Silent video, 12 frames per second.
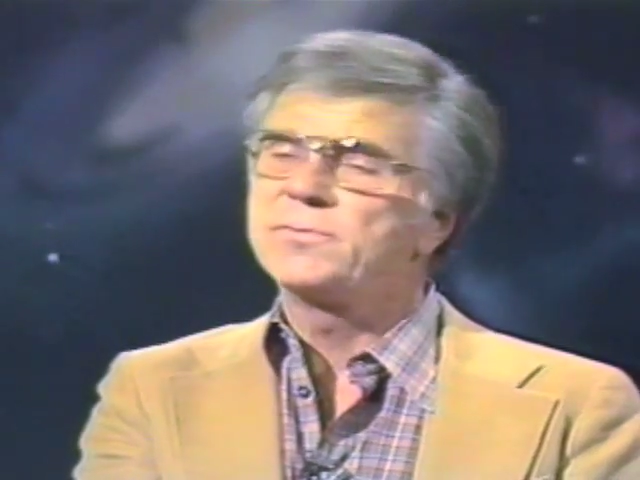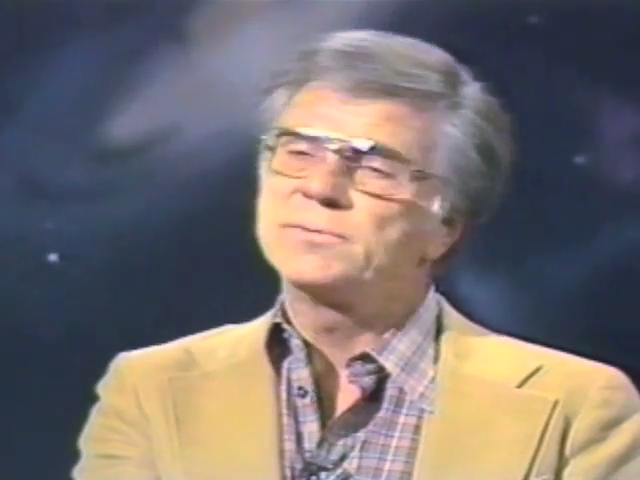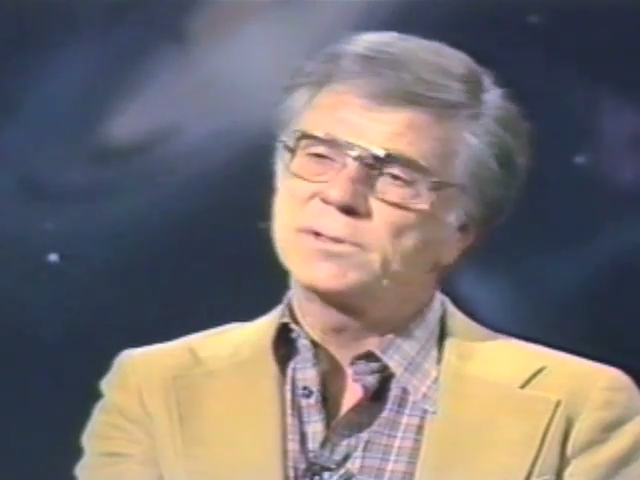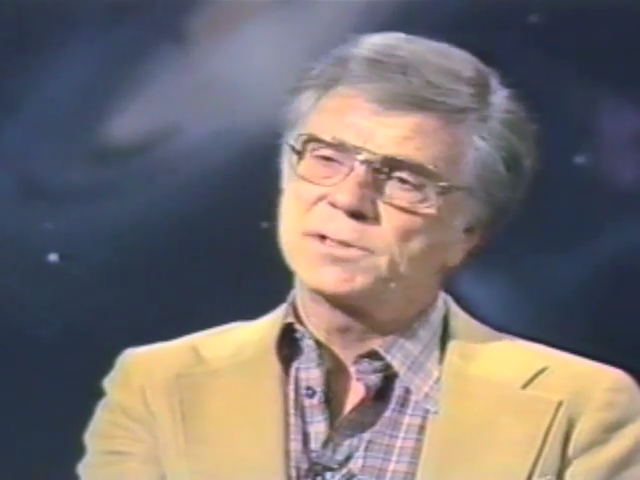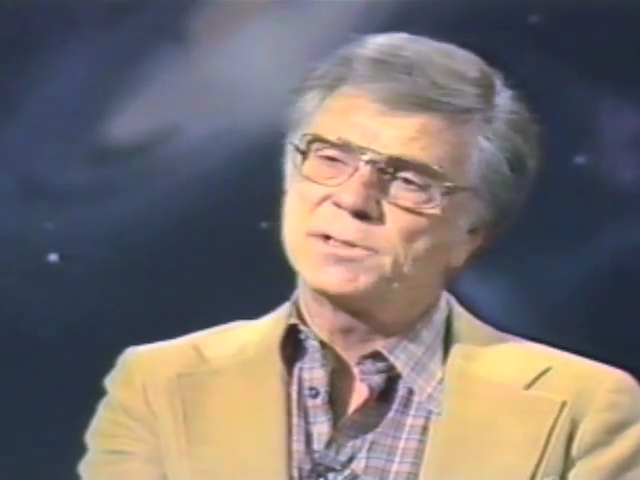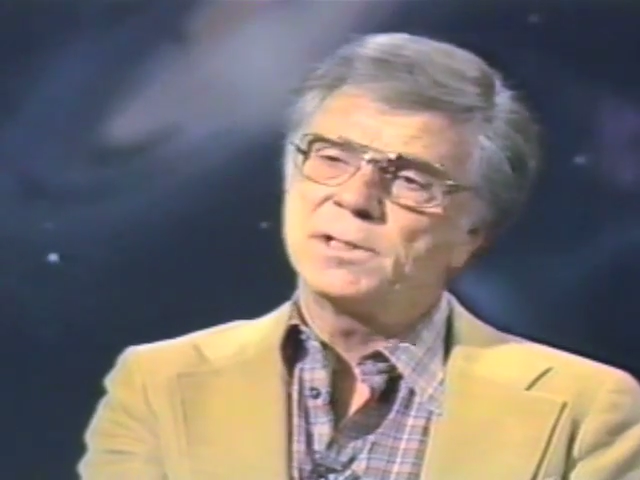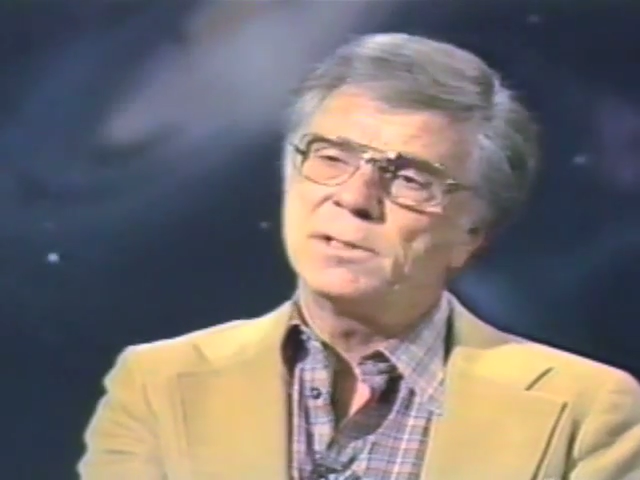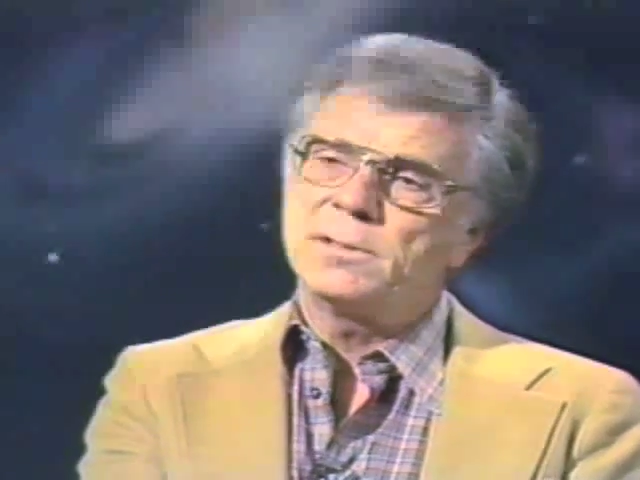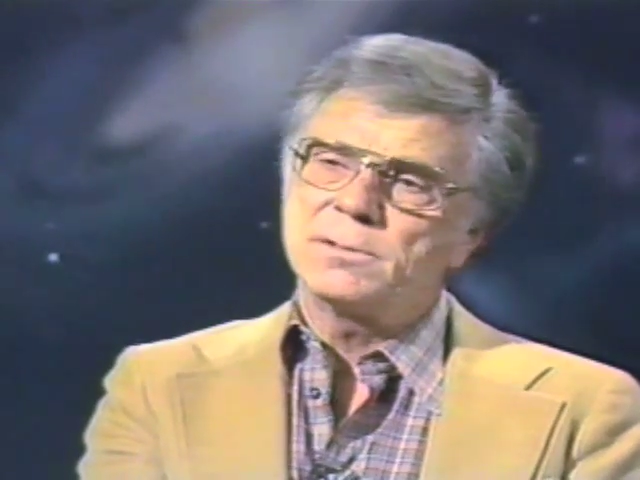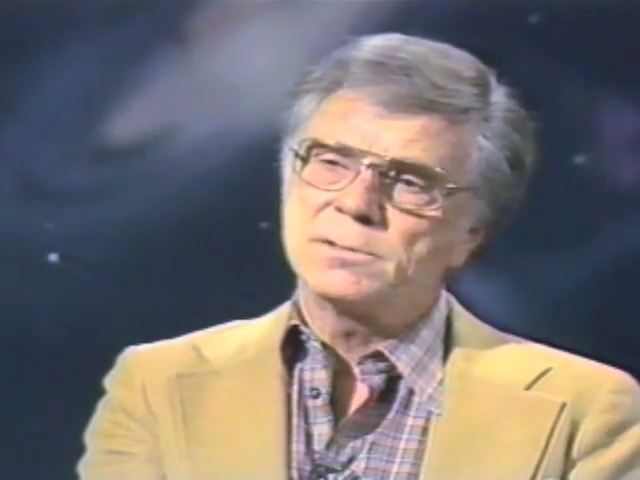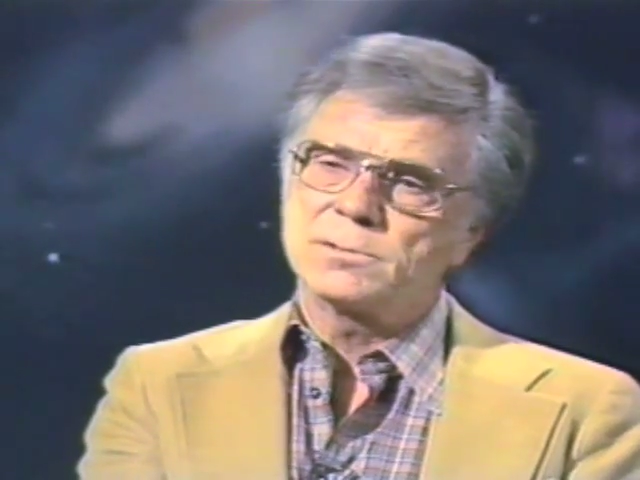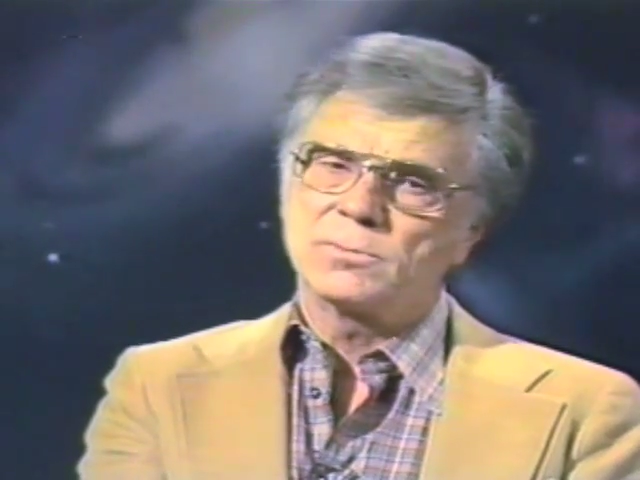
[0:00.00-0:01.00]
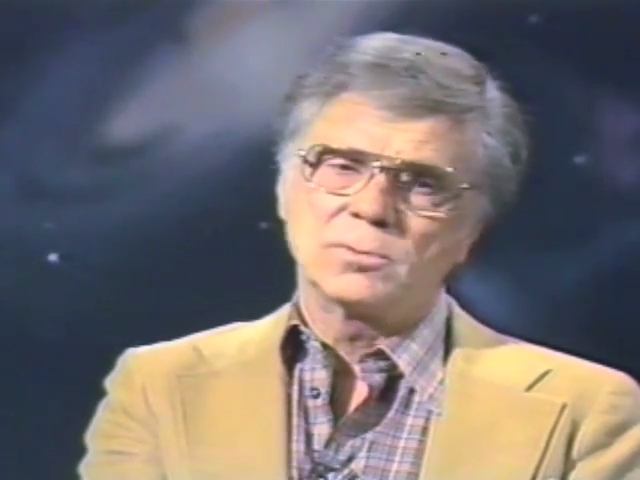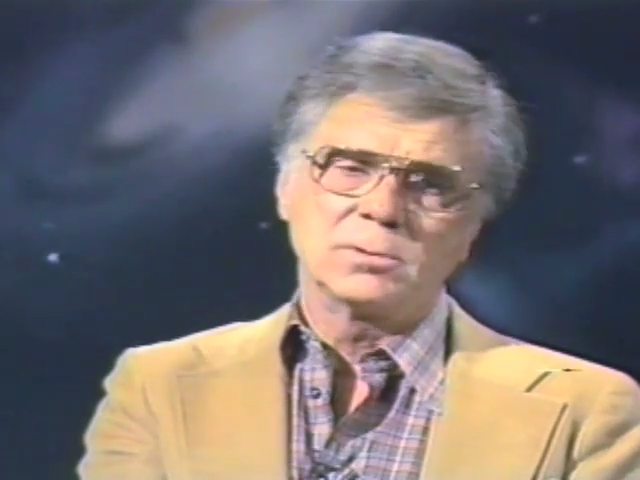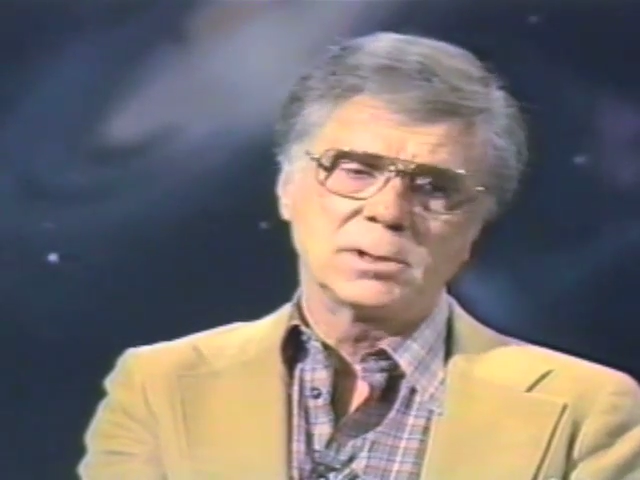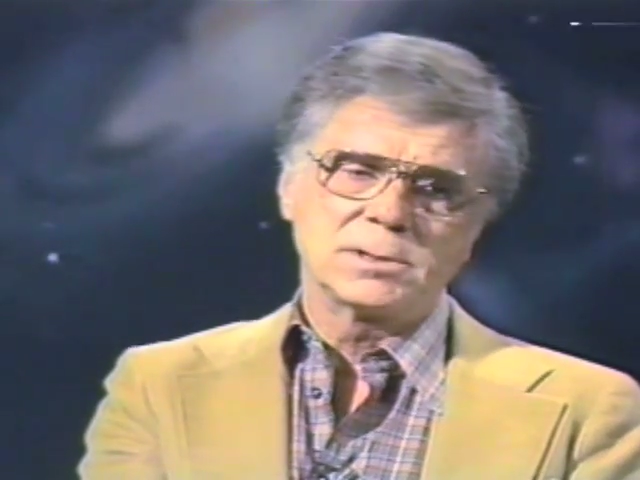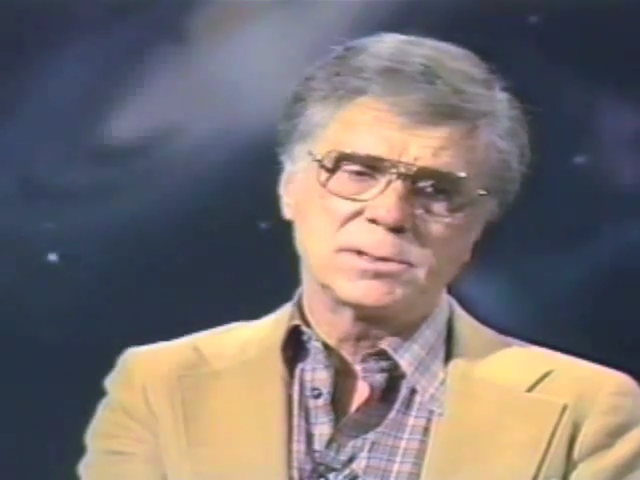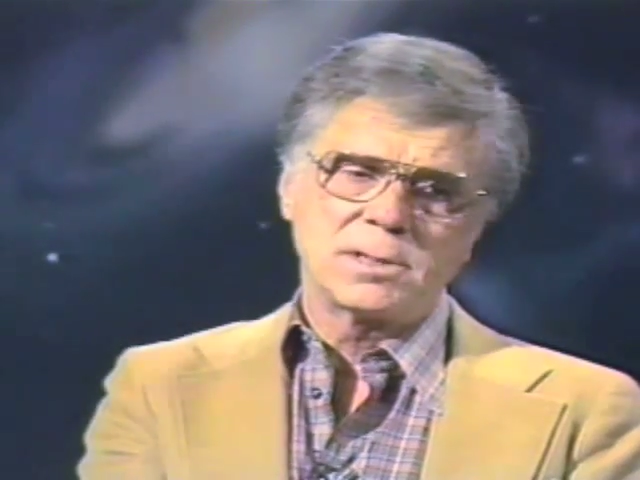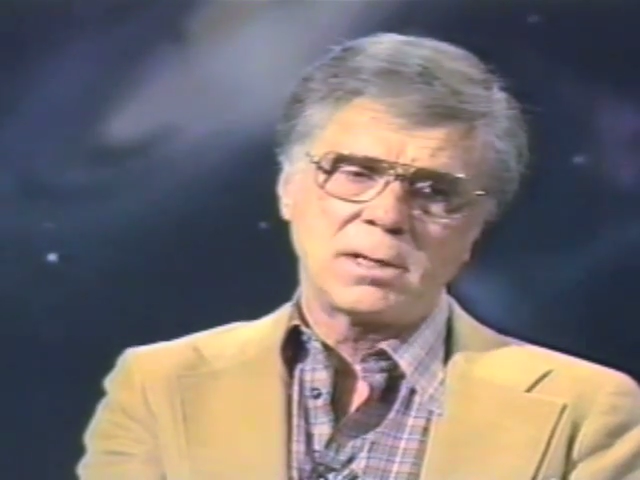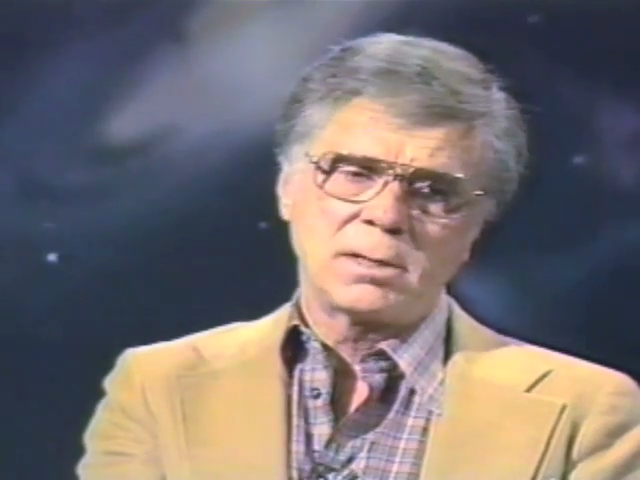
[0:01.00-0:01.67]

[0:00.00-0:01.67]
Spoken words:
16 years old, let's say,